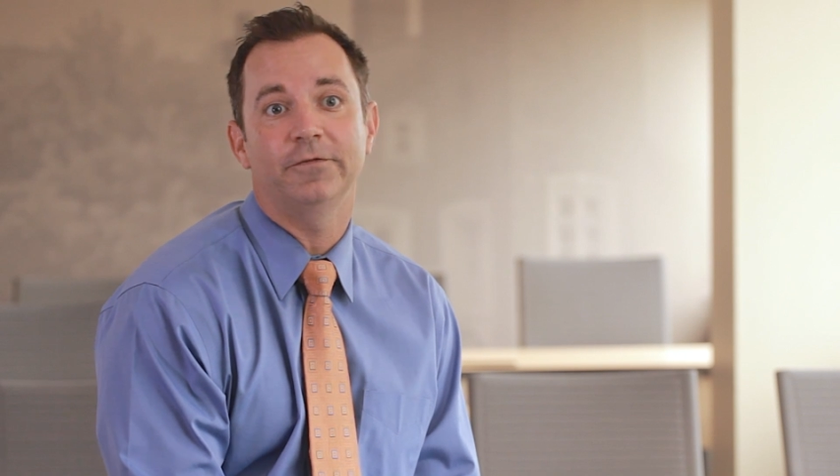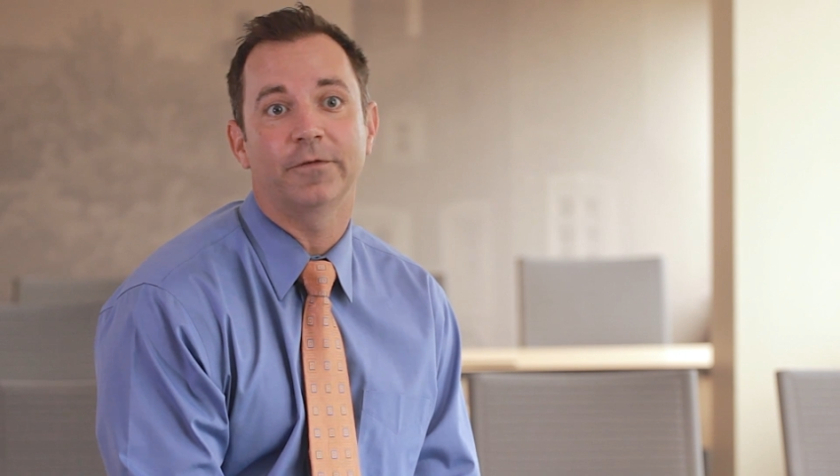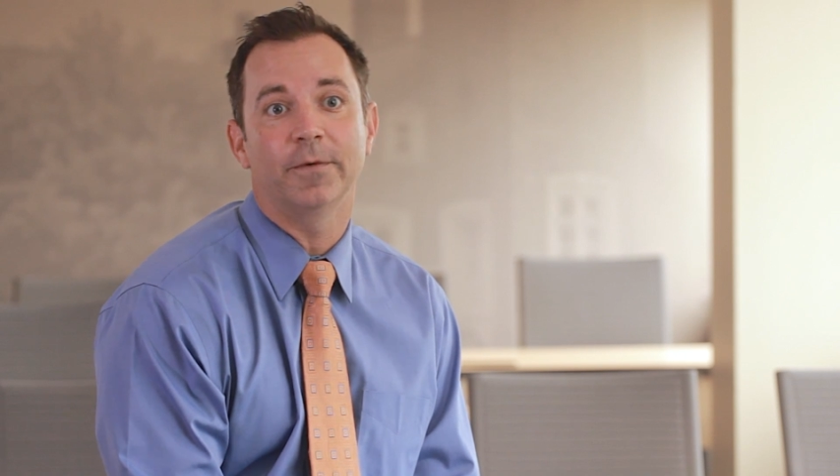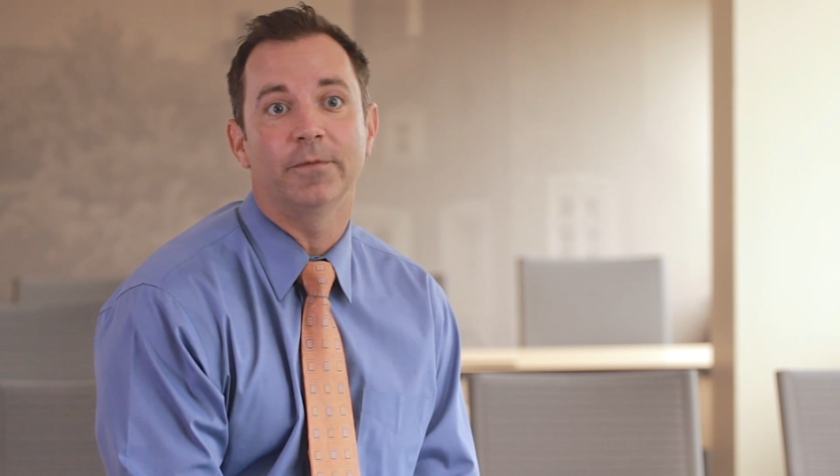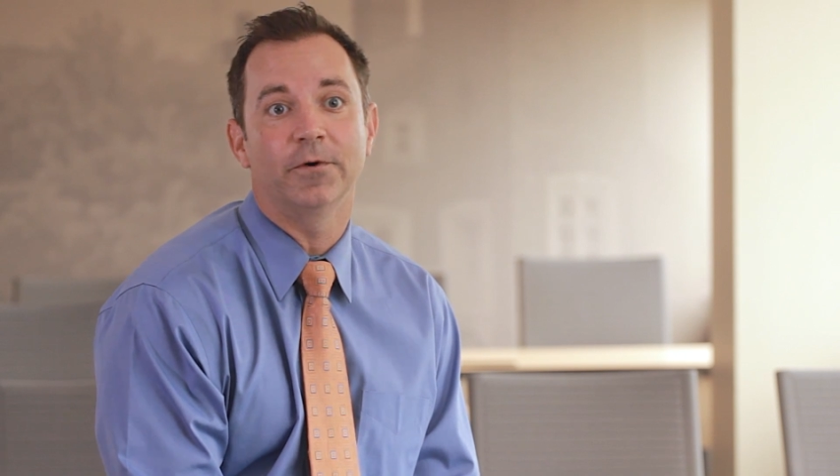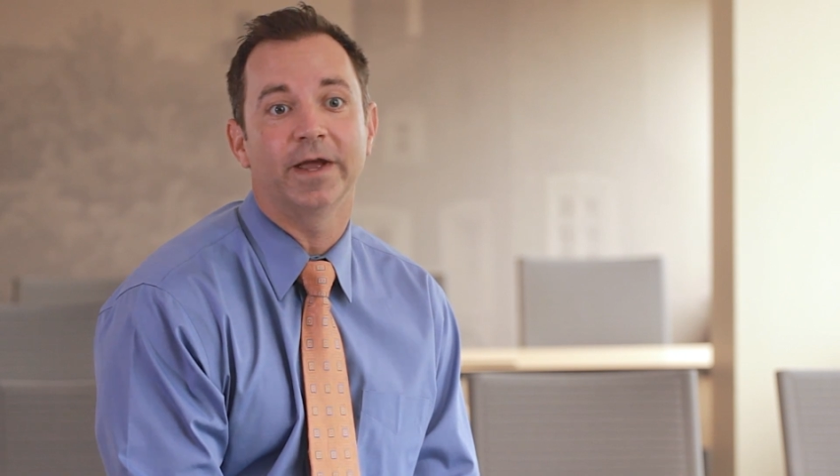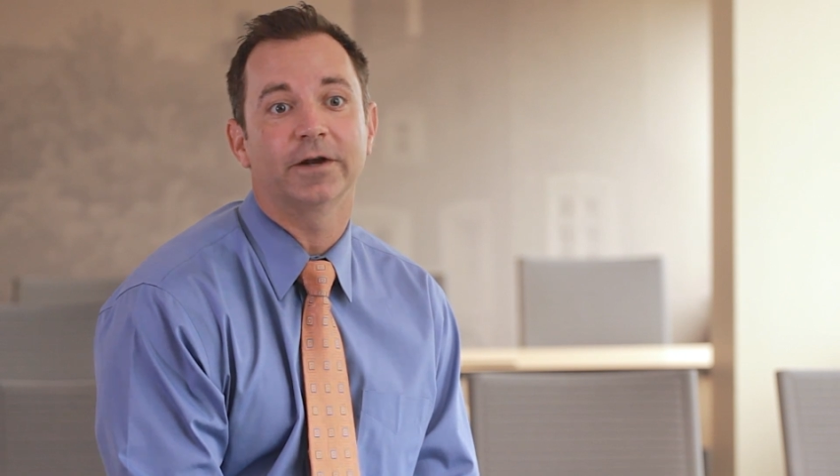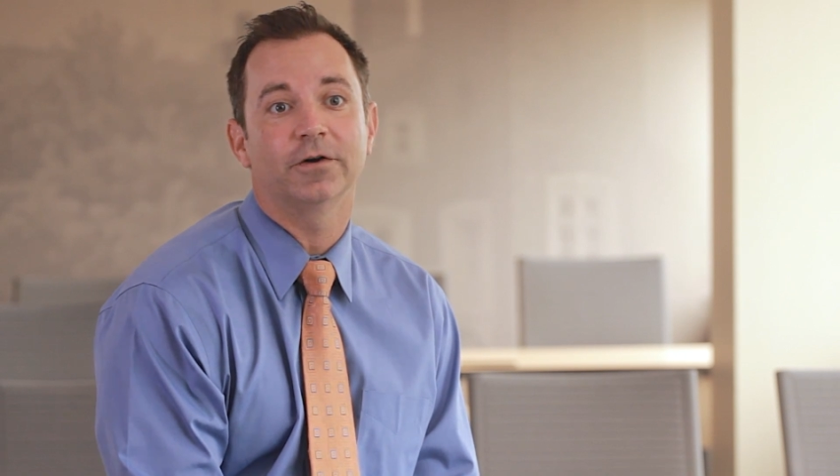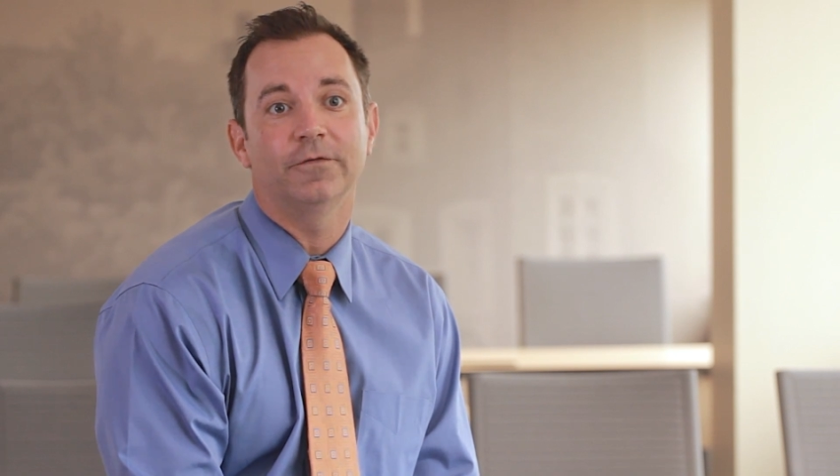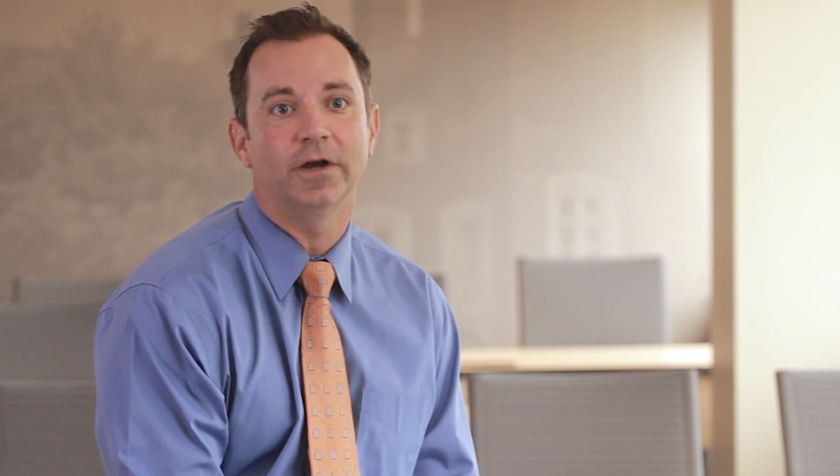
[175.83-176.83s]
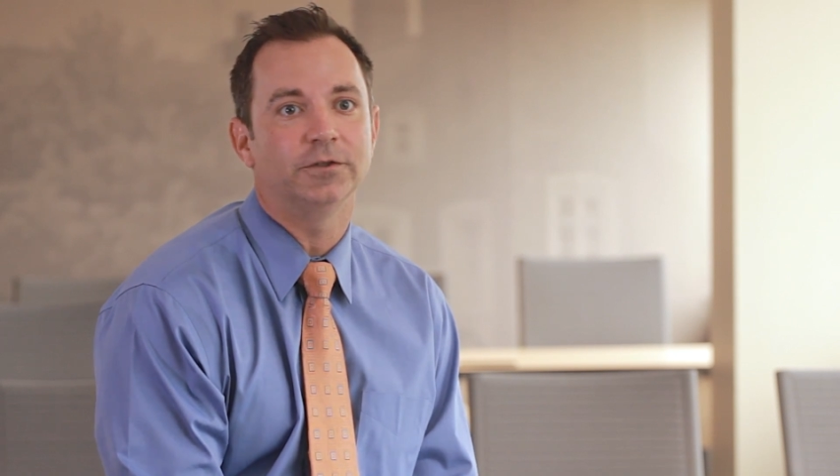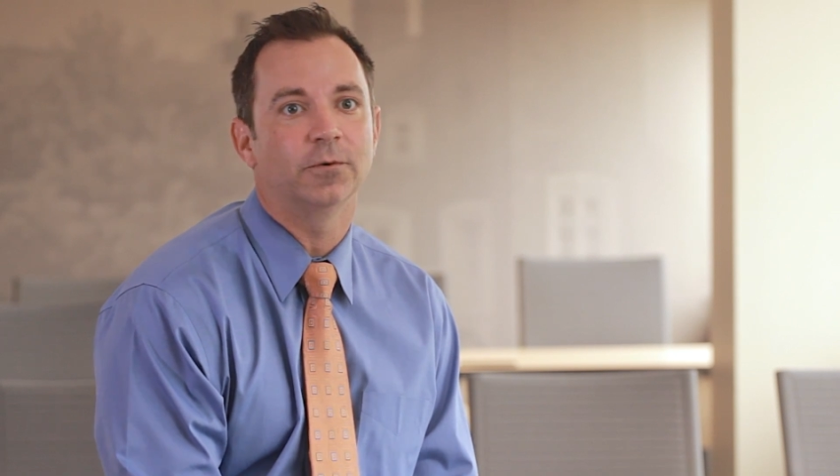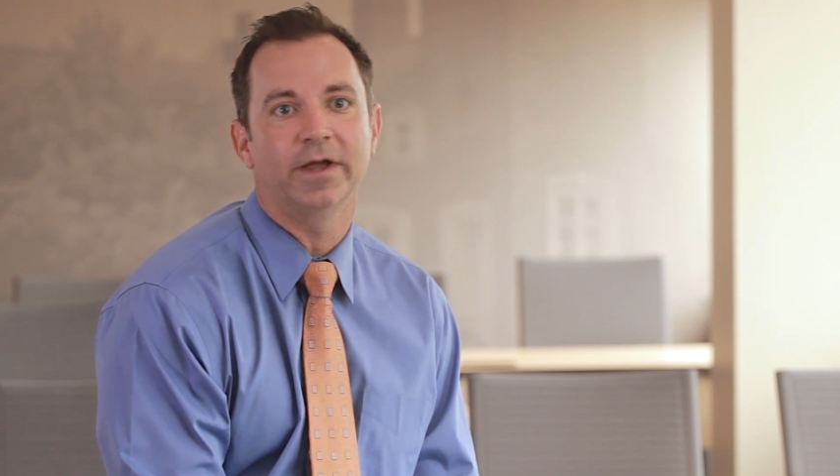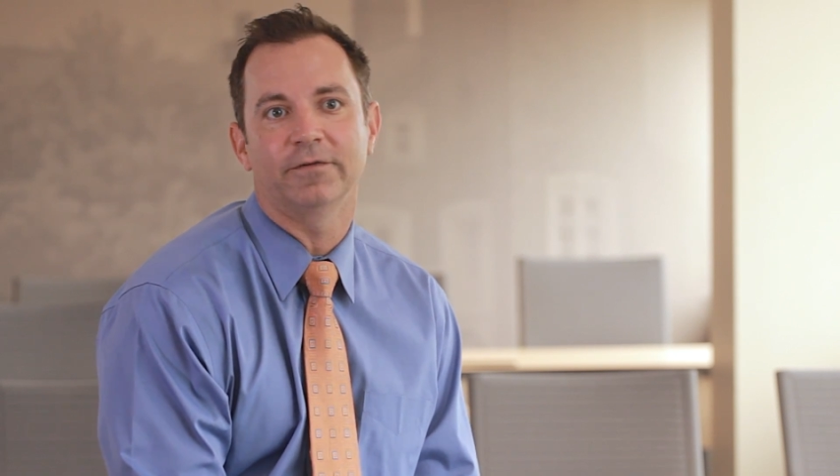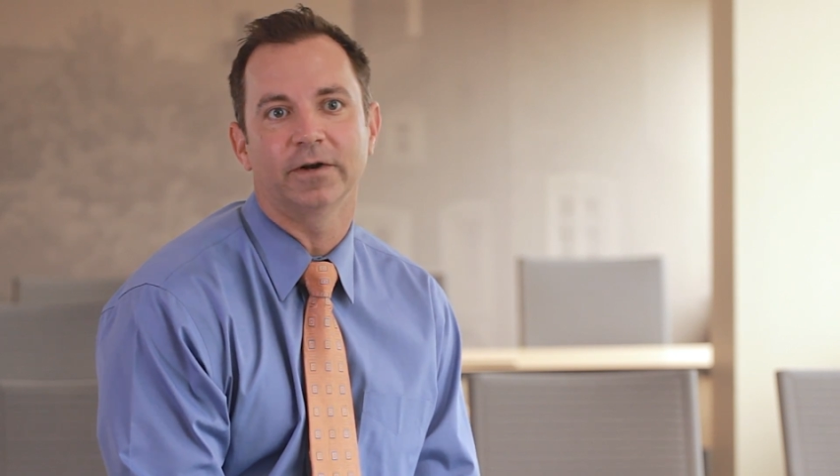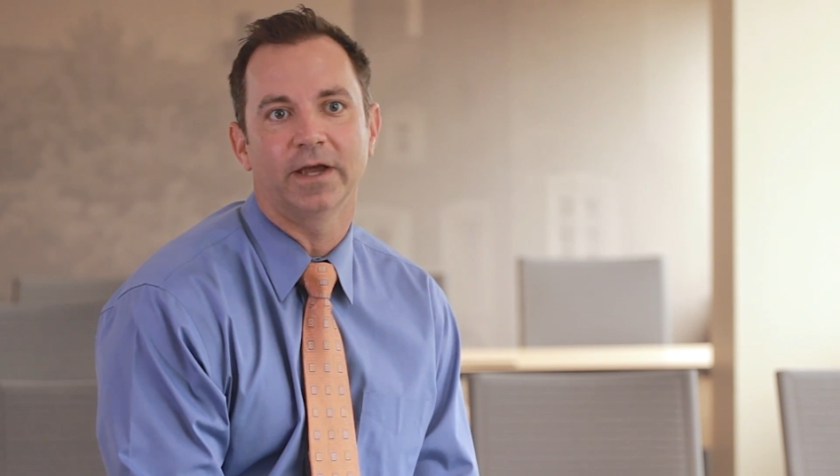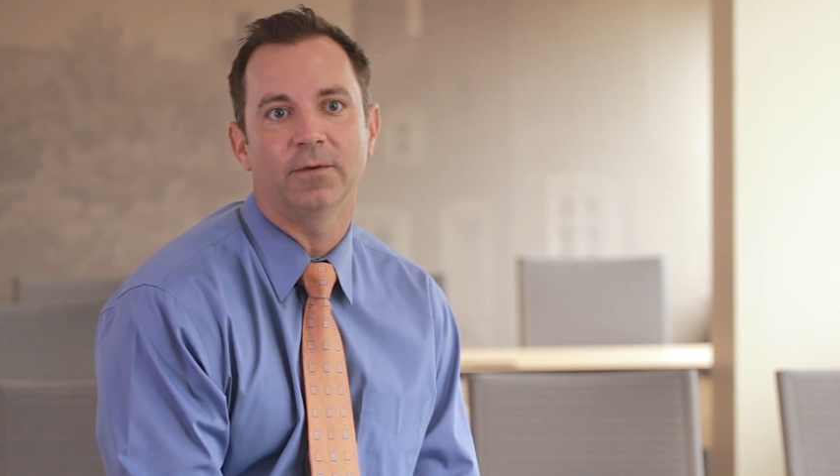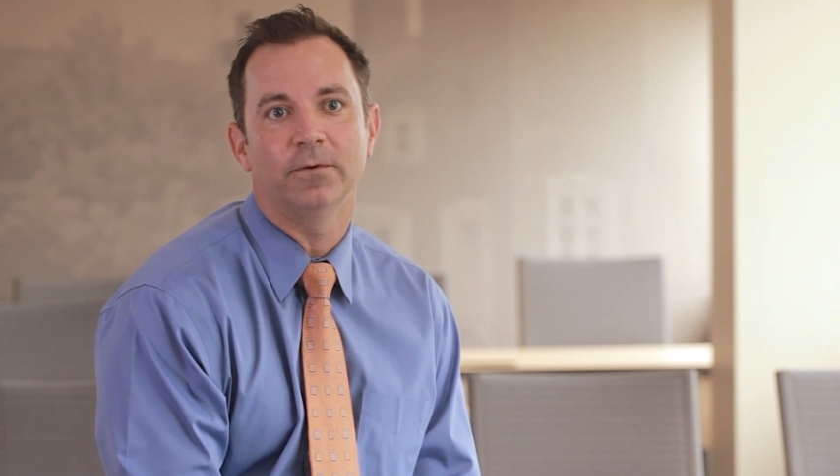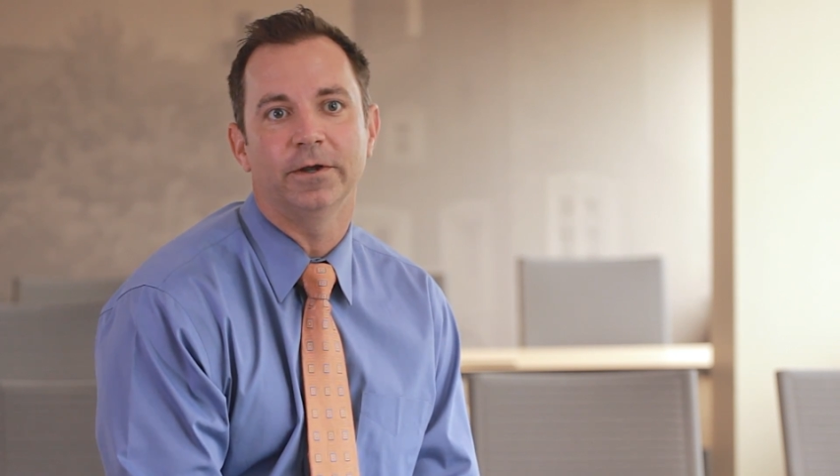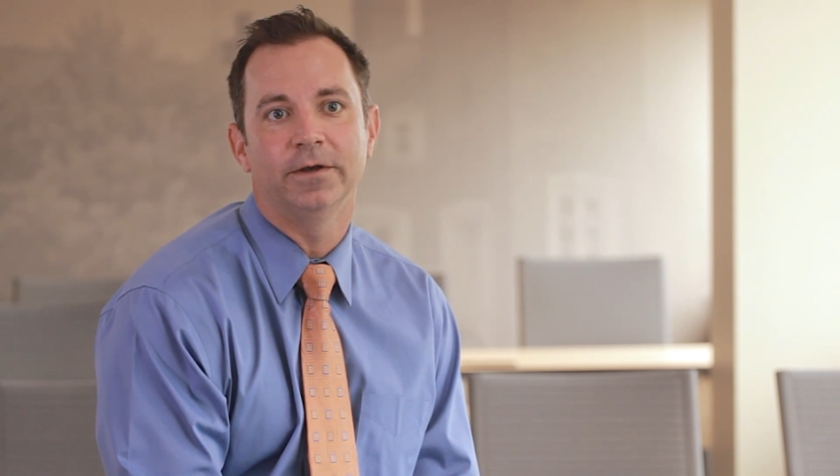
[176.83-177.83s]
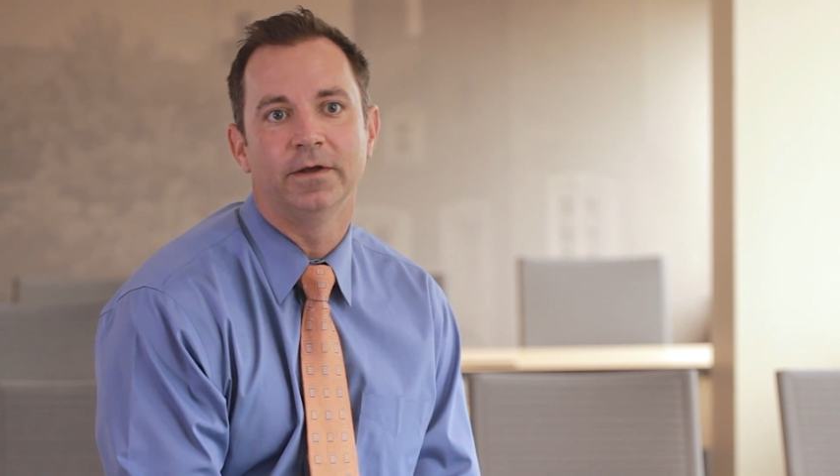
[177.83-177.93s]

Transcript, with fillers: from a bone anchor device will ever get one.